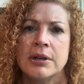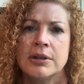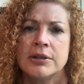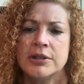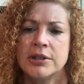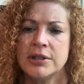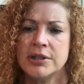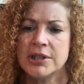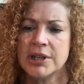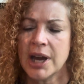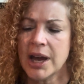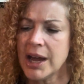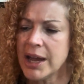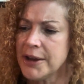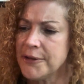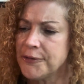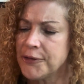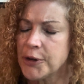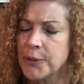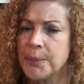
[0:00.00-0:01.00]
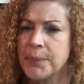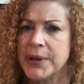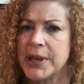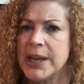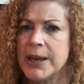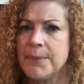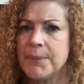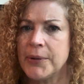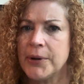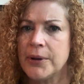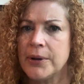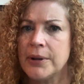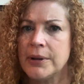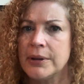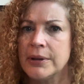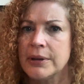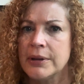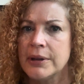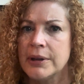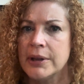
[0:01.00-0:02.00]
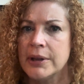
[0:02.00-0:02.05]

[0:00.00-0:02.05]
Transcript: To die for people